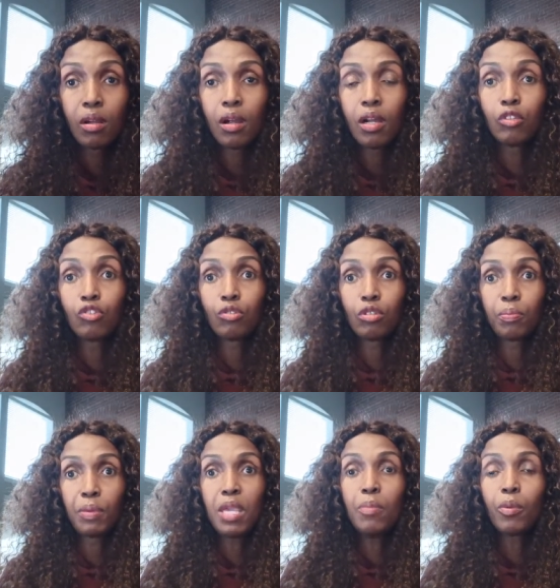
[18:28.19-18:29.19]
unto the
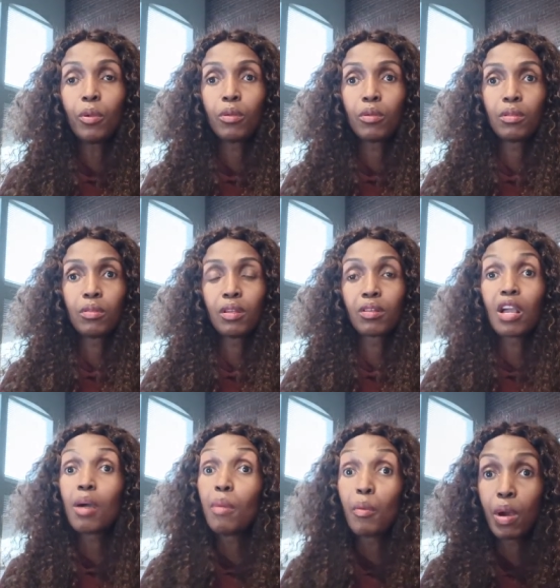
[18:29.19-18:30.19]
people that
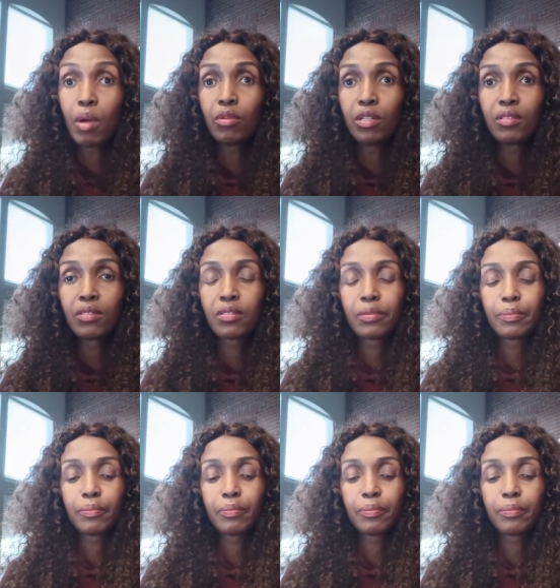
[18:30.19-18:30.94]
come around us.